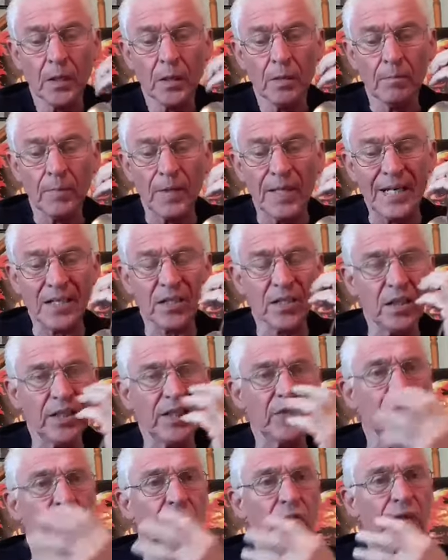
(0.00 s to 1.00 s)
But that's
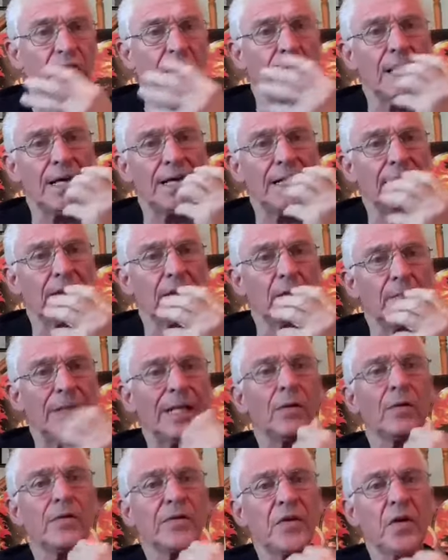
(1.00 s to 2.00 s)
literally lined the
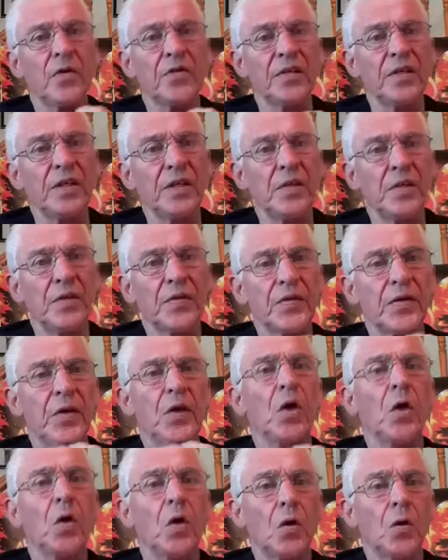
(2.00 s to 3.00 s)
mouth. Nothing in
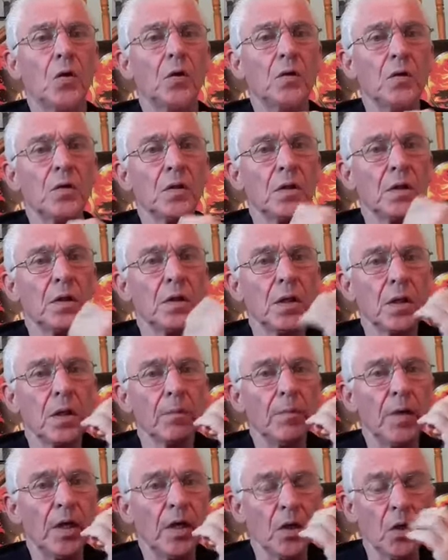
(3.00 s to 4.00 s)
throat,
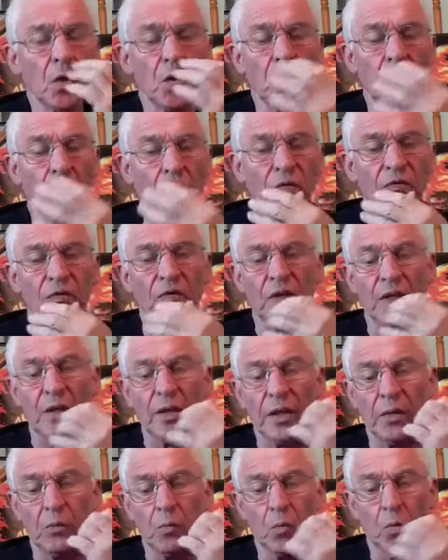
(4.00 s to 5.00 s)
but a
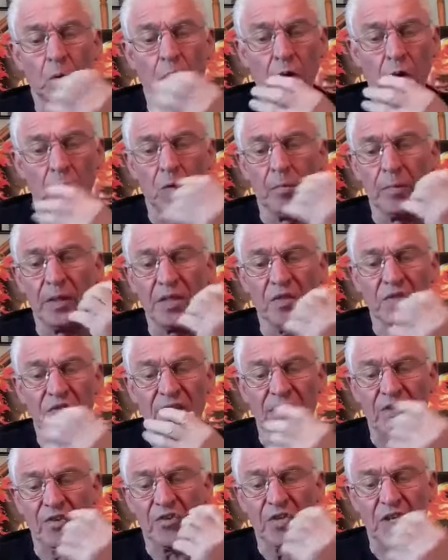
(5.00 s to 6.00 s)
lovely warming
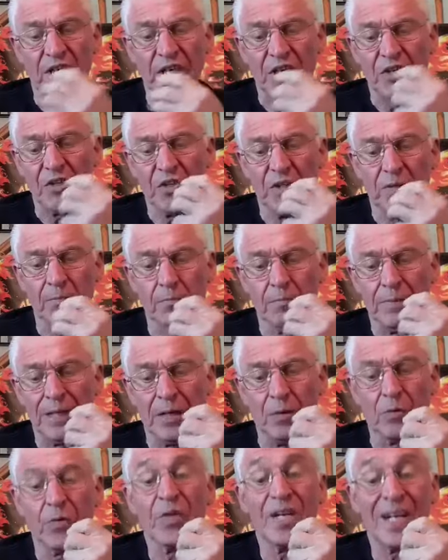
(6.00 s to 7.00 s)
sensation in
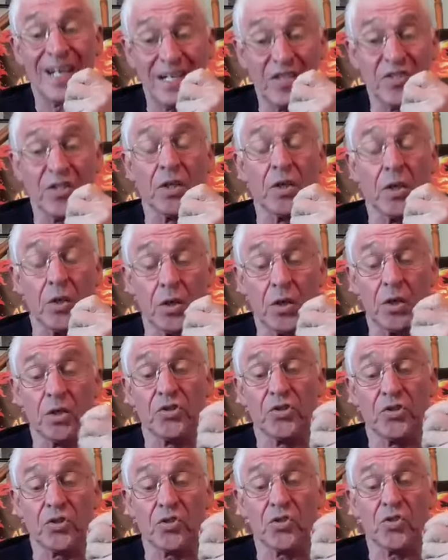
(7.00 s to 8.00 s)
mouth. That is a
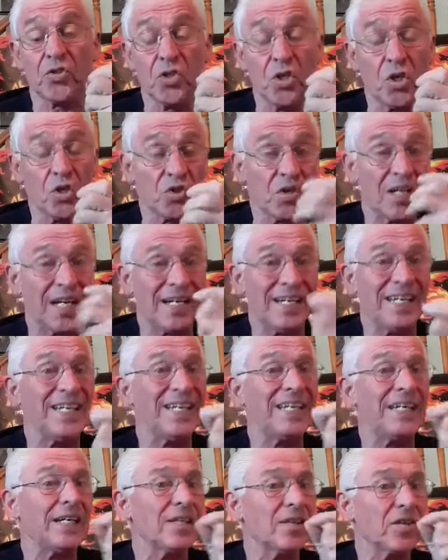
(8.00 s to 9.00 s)
gorgeous sauce. That
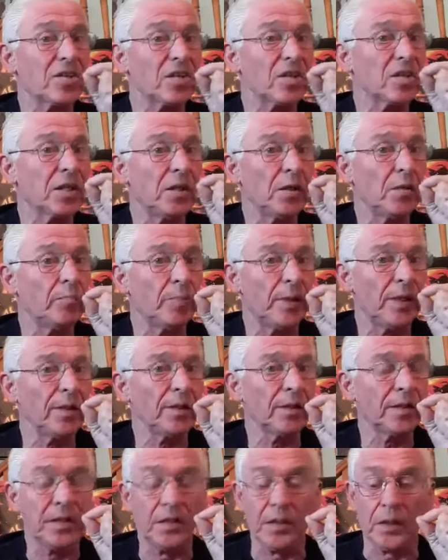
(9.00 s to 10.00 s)
heat is still
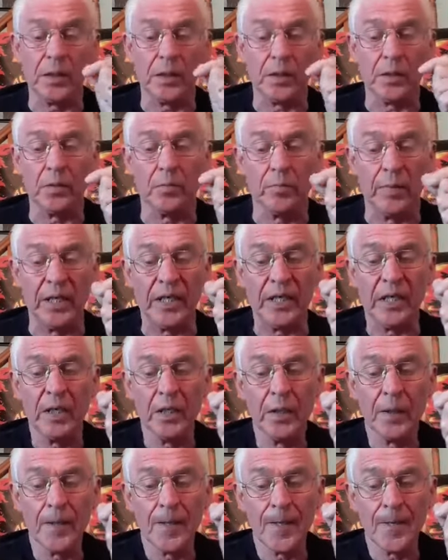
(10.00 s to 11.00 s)
building a little bit.
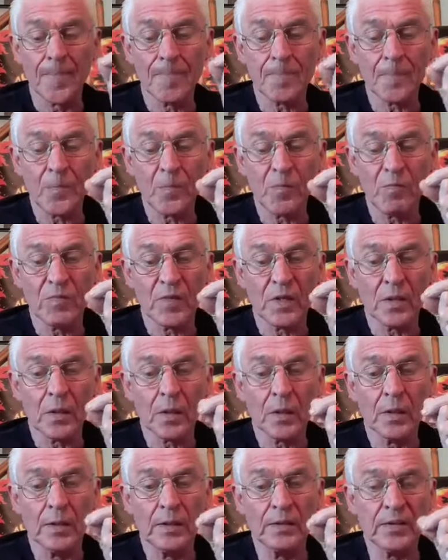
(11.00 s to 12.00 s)

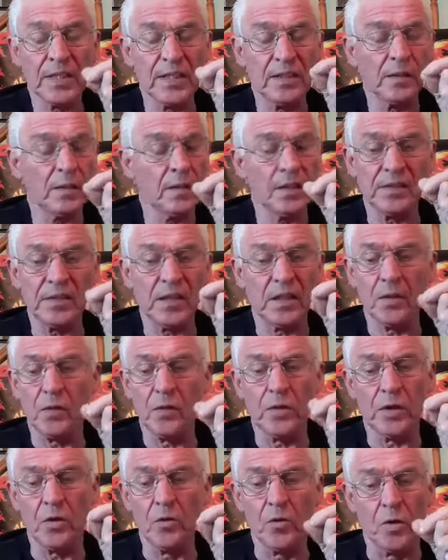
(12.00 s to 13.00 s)
It ain't going
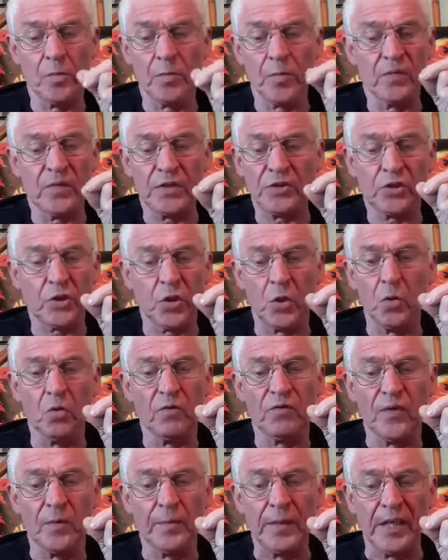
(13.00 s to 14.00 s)
to go above a 2
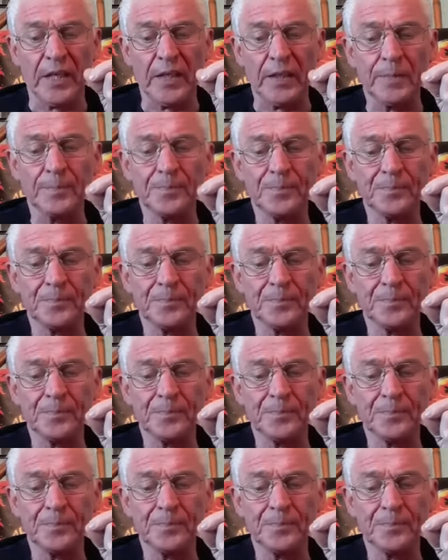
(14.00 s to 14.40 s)
for me.